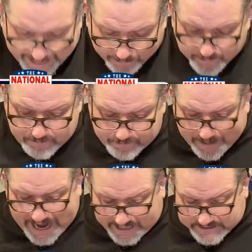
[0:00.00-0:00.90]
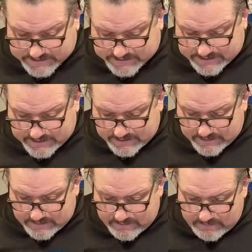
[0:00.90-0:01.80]
Aaron Banks
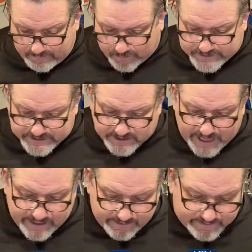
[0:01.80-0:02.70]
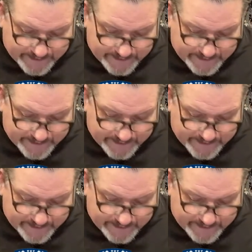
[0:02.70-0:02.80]
versus Landon